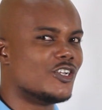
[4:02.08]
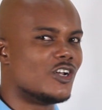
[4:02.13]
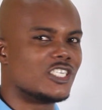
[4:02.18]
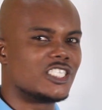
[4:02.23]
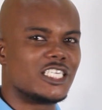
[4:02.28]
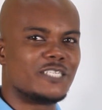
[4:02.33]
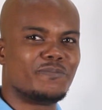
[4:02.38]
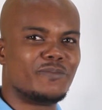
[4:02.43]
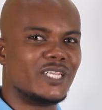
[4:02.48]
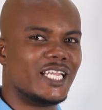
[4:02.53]

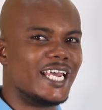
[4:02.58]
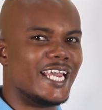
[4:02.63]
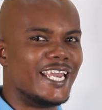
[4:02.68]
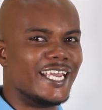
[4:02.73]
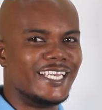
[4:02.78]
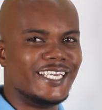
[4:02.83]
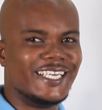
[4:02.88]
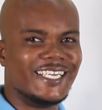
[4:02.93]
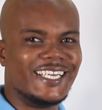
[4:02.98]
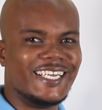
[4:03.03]
doesn't
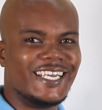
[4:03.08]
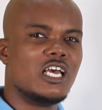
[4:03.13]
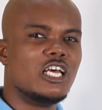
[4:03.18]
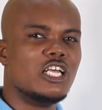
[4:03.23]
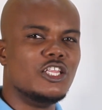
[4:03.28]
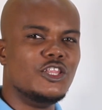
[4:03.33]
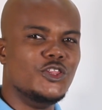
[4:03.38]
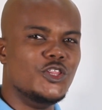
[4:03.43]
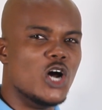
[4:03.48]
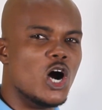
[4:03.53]
play.
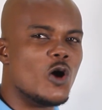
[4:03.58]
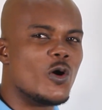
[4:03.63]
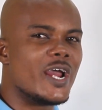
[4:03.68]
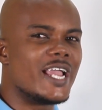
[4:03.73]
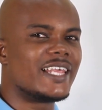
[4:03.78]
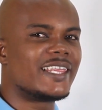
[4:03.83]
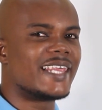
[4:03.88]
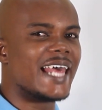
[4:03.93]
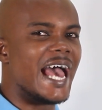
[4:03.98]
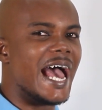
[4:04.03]

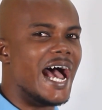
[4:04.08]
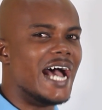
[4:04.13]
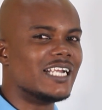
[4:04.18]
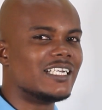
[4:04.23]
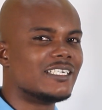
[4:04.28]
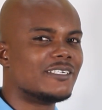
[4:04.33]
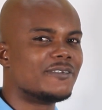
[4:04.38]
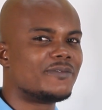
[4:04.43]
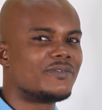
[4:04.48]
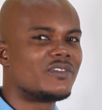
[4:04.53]
Knowing
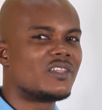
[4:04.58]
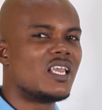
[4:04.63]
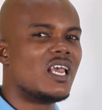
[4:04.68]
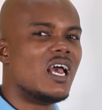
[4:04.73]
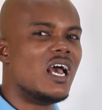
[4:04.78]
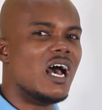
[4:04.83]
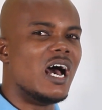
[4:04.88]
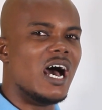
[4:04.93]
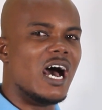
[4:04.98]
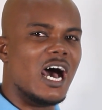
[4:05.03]
that
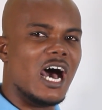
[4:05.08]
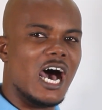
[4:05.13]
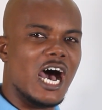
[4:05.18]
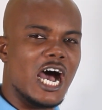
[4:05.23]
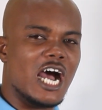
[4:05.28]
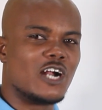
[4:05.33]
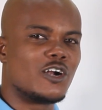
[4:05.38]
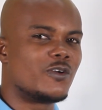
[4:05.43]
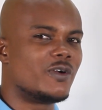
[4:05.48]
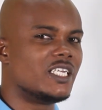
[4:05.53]

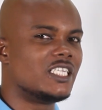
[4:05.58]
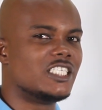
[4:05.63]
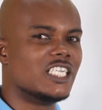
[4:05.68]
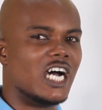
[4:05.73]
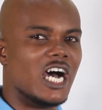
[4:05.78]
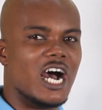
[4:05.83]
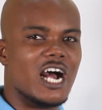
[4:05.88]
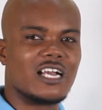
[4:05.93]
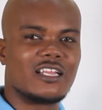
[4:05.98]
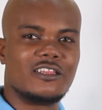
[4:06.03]
hungry
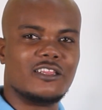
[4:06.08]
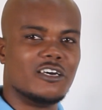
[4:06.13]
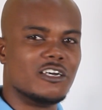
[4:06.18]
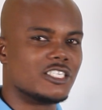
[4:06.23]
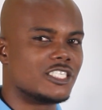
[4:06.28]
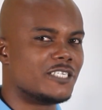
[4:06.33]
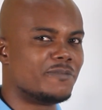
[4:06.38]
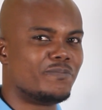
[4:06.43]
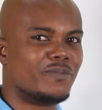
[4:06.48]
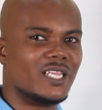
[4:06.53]
dog
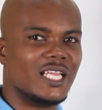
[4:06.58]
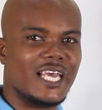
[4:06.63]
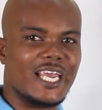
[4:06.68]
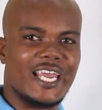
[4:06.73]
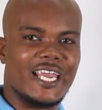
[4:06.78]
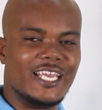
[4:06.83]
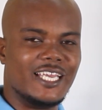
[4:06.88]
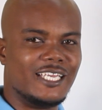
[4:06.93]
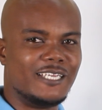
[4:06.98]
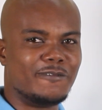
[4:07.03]
doesn't
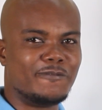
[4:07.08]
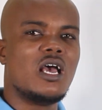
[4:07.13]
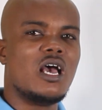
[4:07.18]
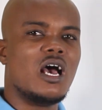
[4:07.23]
play.